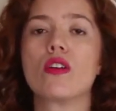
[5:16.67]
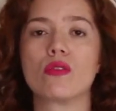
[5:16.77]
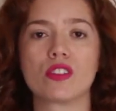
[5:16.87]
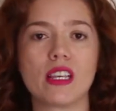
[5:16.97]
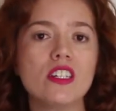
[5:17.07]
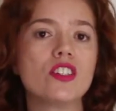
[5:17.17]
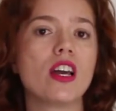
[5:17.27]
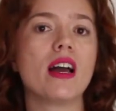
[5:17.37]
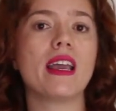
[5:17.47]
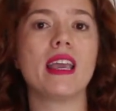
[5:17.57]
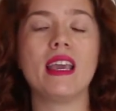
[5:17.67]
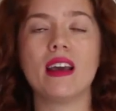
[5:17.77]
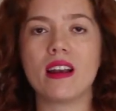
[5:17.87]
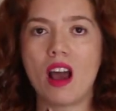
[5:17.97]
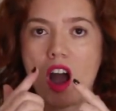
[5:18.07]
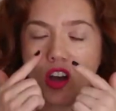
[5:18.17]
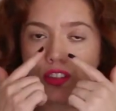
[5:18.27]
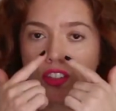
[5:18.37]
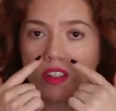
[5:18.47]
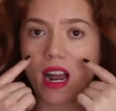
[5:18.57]
rosacea and
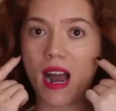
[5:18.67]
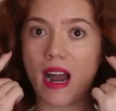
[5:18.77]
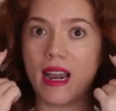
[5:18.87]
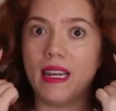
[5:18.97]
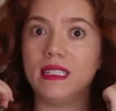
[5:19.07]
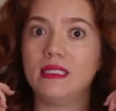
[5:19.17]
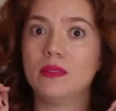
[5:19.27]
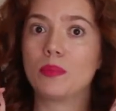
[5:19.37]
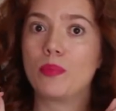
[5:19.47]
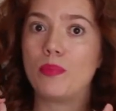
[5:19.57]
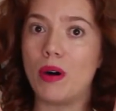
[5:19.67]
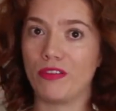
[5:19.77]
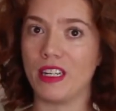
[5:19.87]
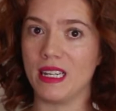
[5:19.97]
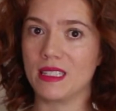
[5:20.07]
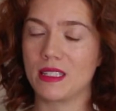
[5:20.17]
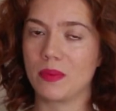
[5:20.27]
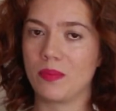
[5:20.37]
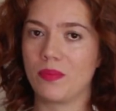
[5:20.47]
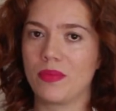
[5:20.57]
under eye
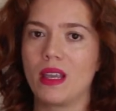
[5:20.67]
puffiness.